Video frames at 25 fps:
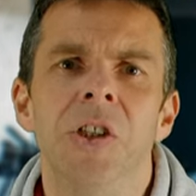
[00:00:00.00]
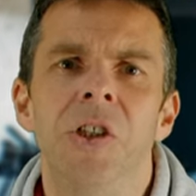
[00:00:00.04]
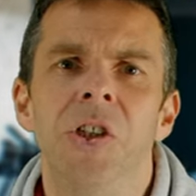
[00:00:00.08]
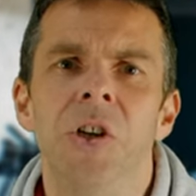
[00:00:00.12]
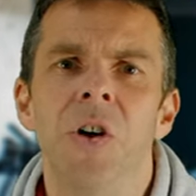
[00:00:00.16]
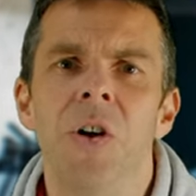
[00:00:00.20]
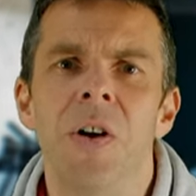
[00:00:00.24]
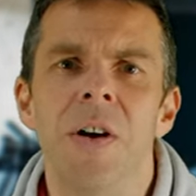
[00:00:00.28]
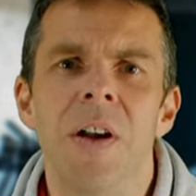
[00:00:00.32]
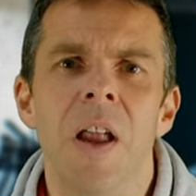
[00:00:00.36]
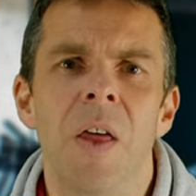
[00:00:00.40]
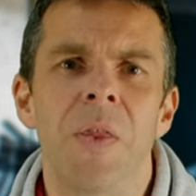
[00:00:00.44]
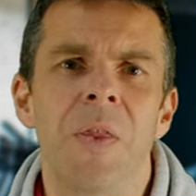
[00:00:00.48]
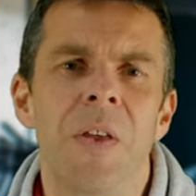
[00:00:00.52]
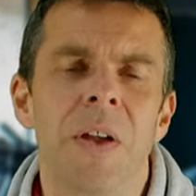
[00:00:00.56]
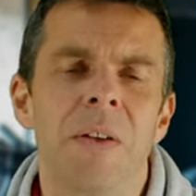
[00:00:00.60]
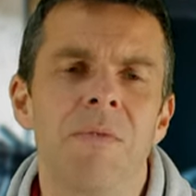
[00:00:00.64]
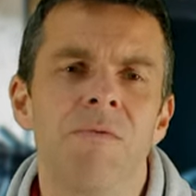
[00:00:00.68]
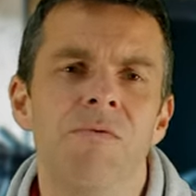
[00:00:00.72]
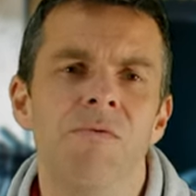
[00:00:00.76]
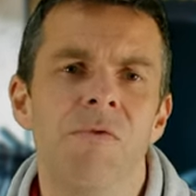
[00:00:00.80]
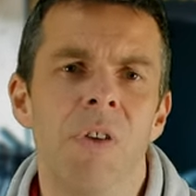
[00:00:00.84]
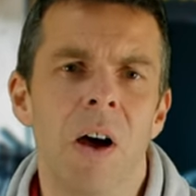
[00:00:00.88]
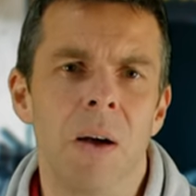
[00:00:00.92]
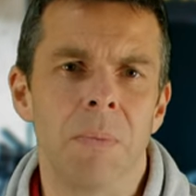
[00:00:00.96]
sure
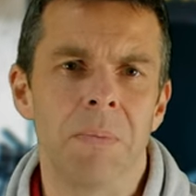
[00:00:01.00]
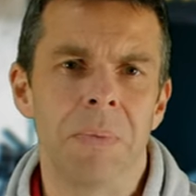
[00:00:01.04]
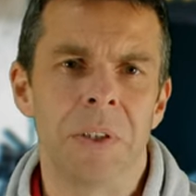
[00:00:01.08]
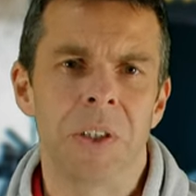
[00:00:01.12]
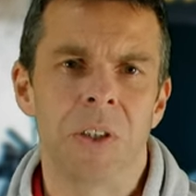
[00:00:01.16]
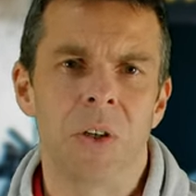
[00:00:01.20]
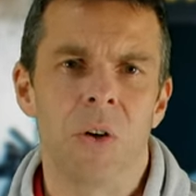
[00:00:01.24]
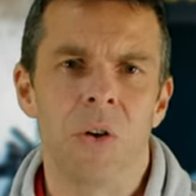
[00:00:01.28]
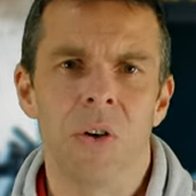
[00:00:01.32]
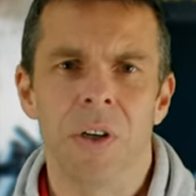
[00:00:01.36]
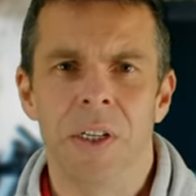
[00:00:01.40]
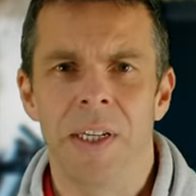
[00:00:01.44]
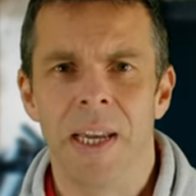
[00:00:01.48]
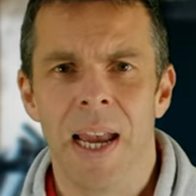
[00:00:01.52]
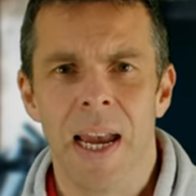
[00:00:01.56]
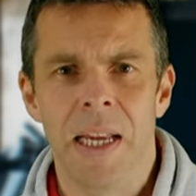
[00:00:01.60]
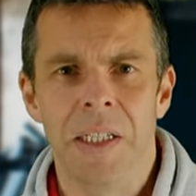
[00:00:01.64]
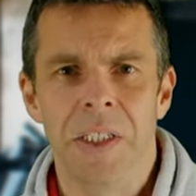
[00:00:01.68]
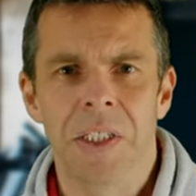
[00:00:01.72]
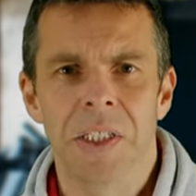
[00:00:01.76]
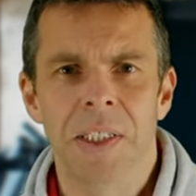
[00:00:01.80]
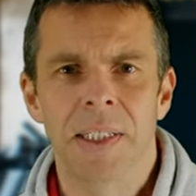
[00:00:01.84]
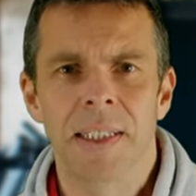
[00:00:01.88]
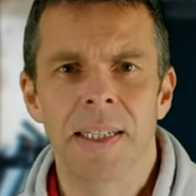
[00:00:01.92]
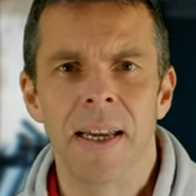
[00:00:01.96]
nothing rubs or
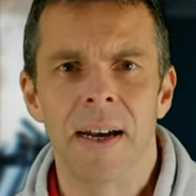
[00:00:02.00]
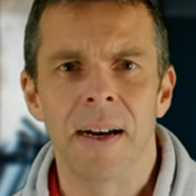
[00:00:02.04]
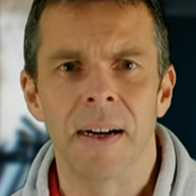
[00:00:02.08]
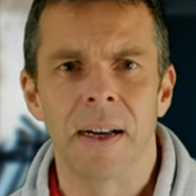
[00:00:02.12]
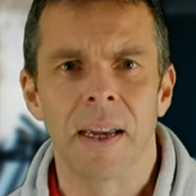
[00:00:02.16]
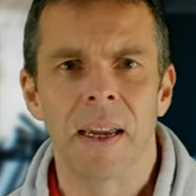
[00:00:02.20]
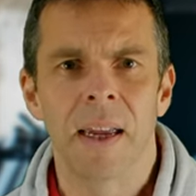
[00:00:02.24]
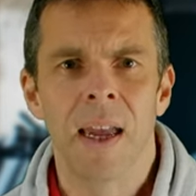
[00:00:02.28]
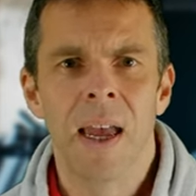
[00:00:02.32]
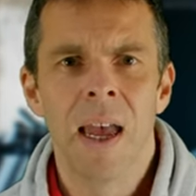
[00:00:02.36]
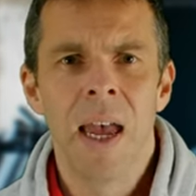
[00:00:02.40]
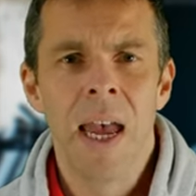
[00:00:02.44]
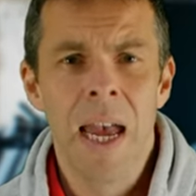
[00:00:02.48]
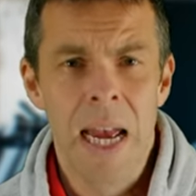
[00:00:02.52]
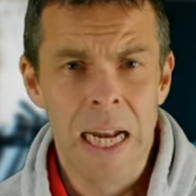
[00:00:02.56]
gets stuck.